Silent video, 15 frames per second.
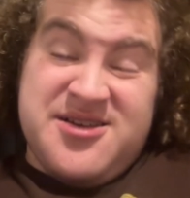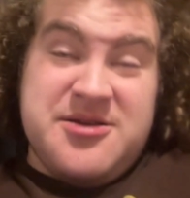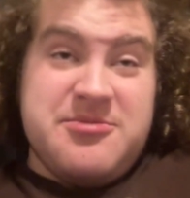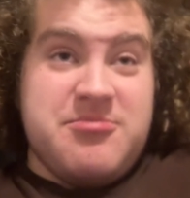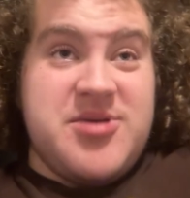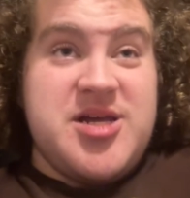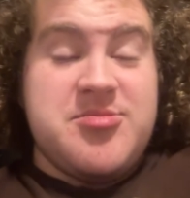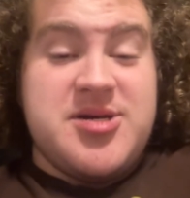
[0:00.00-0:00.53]

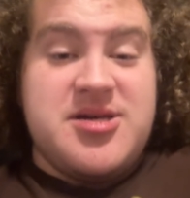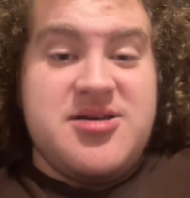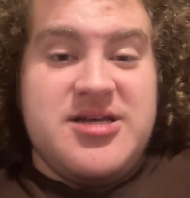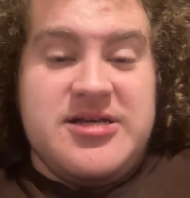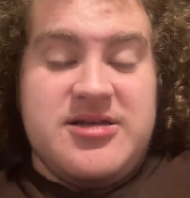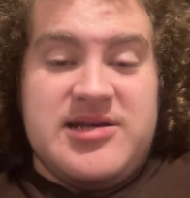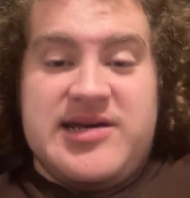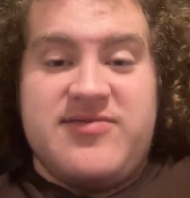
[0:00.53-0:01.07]
Maybe
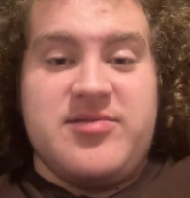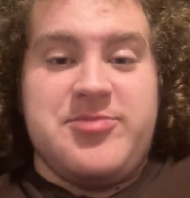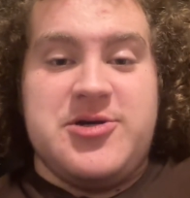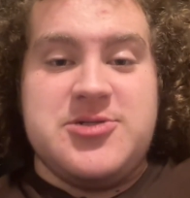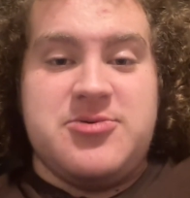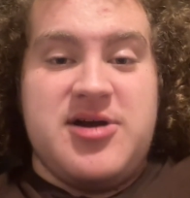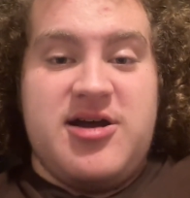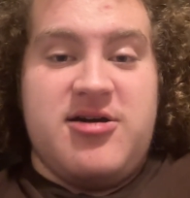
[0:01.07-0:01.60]
if the Bulls
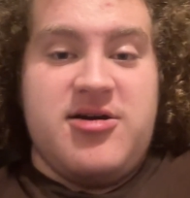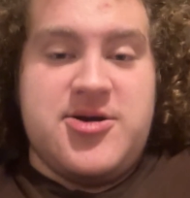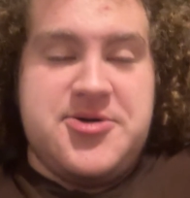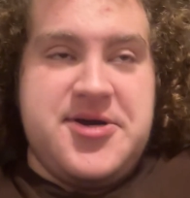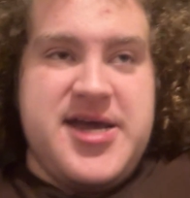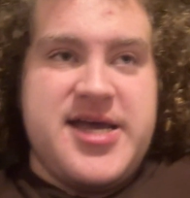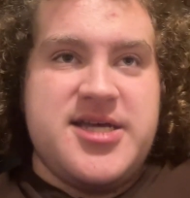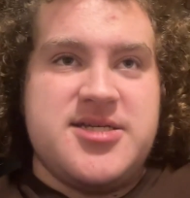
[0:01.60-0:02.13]
want
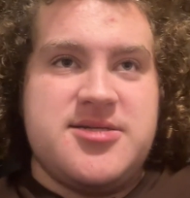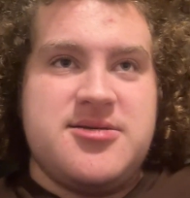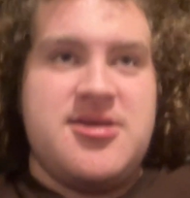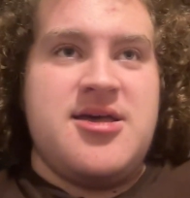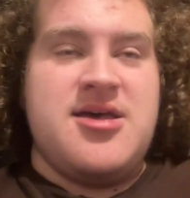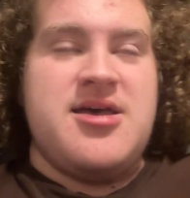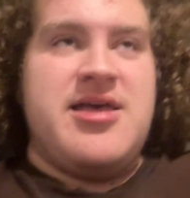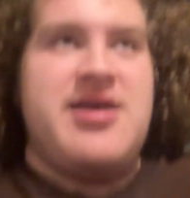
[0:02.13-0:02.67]
contracts,
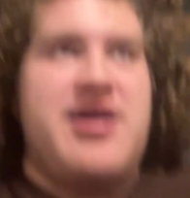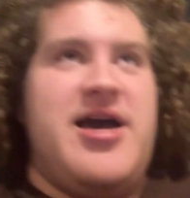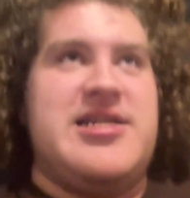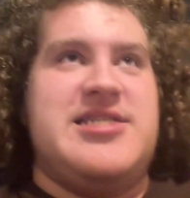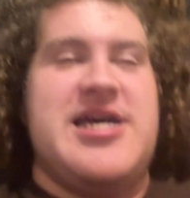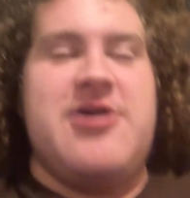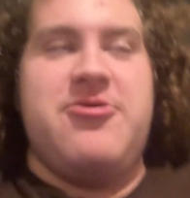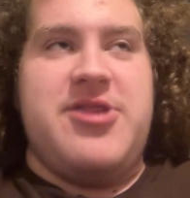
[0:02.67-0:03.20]
I
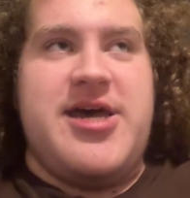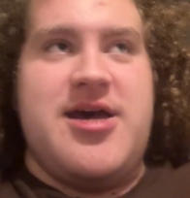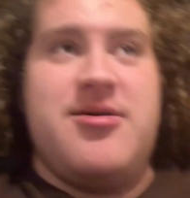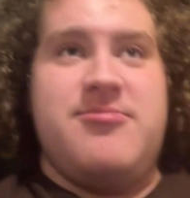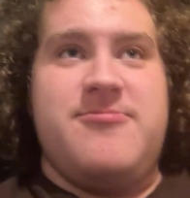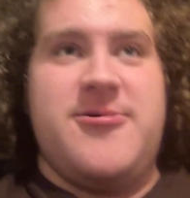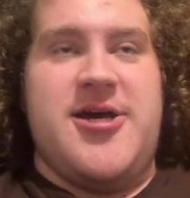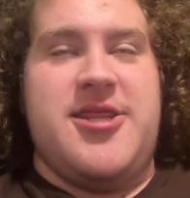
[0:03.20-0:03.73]
doubt that.
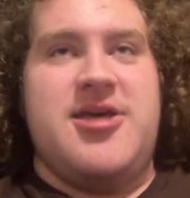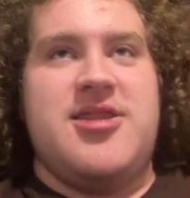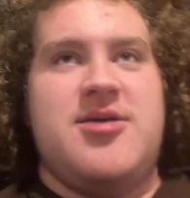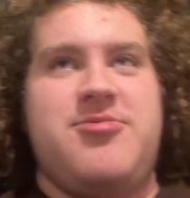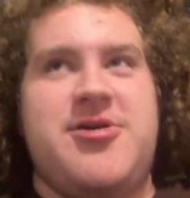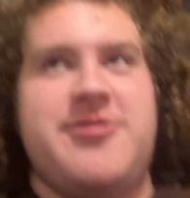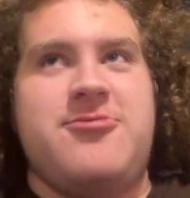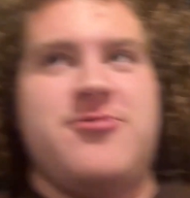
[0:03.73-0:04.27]
I think they
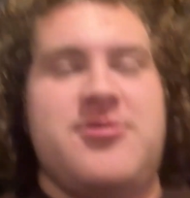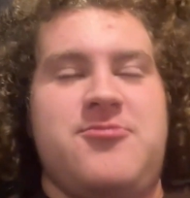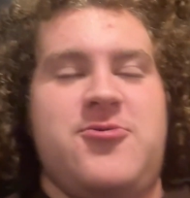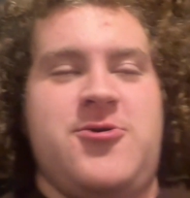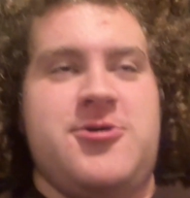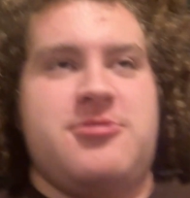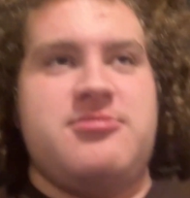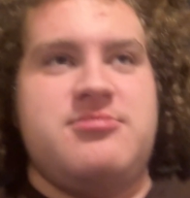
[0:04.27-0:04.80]
probably want
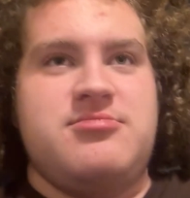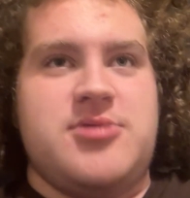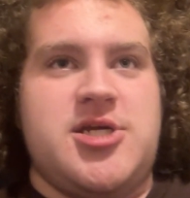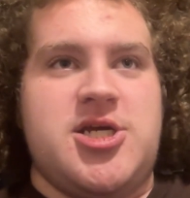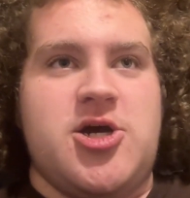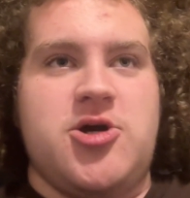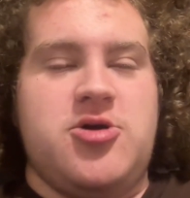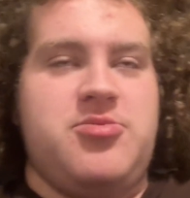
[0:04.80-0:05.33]
more
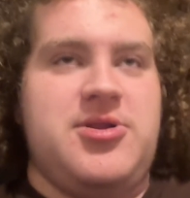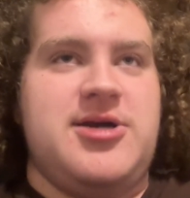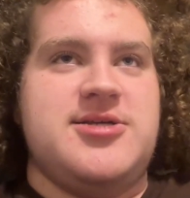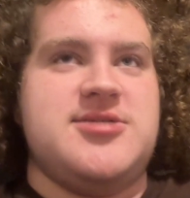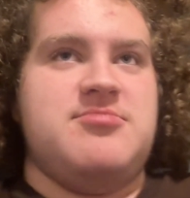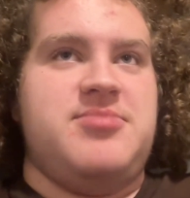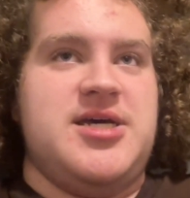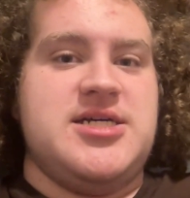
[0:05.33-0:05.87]
younger players
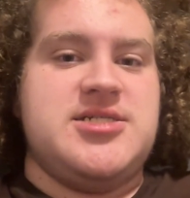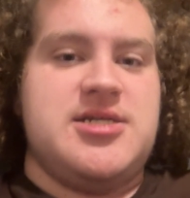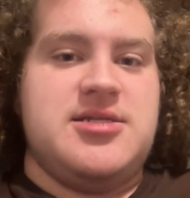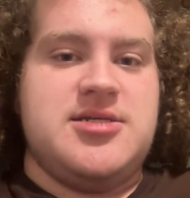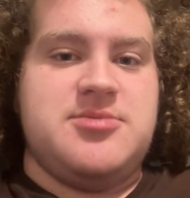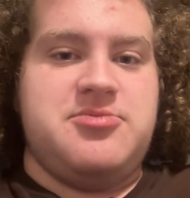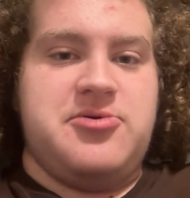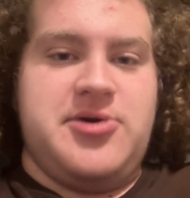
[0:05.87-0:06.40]
and picks at
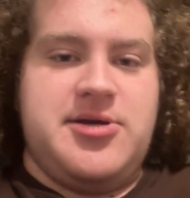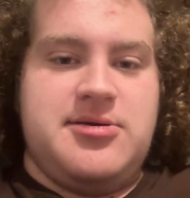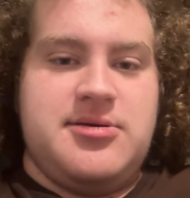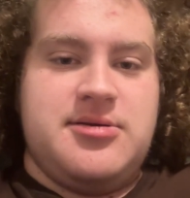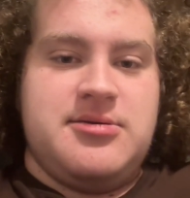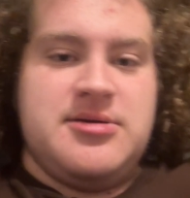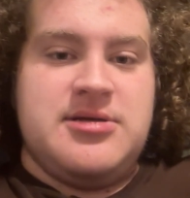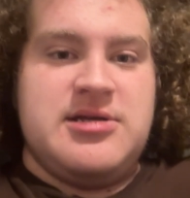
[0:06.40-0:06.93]
this point.
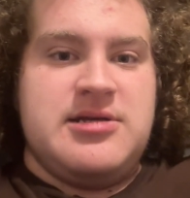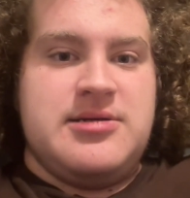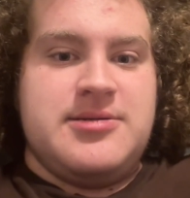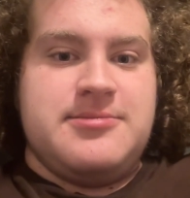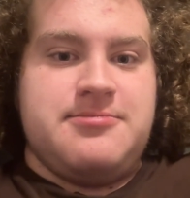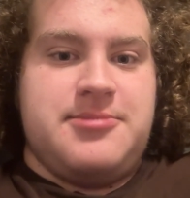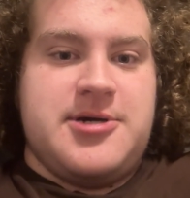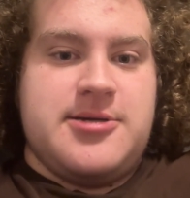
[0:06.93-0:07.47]

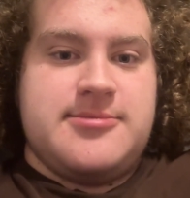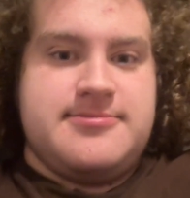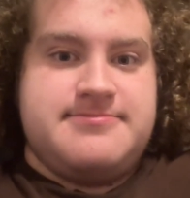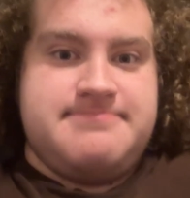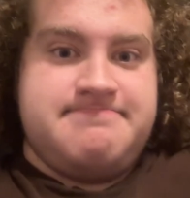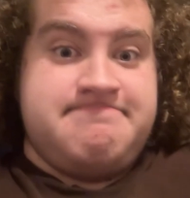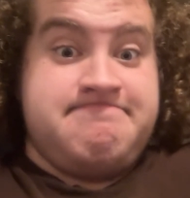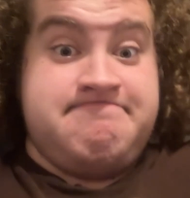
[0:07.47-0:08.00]
But
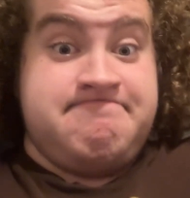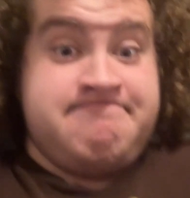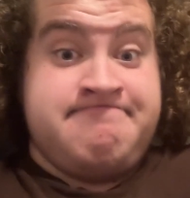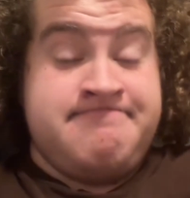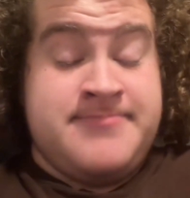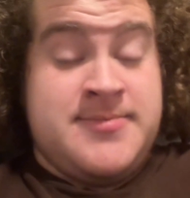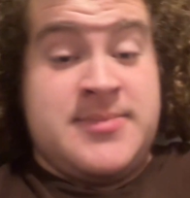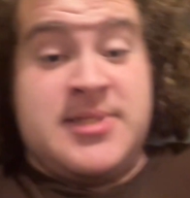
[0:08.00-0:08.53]

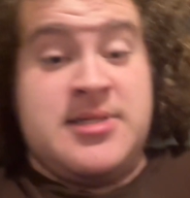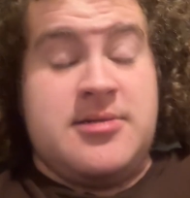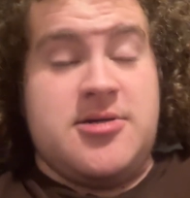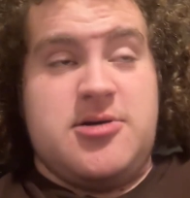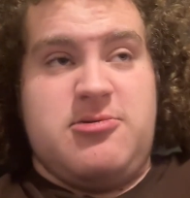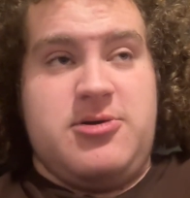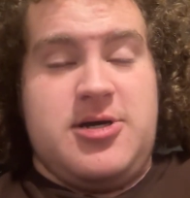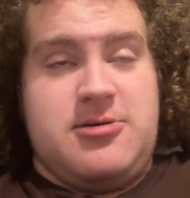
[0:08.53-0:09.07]

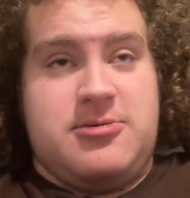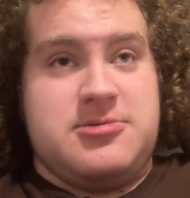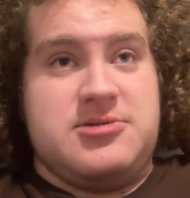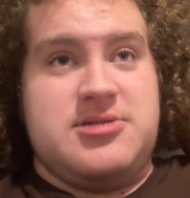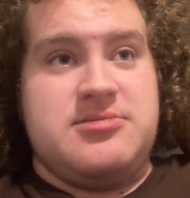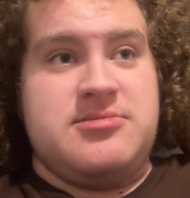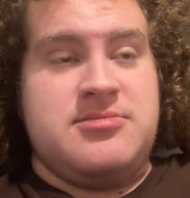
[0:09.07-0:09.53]
who knows?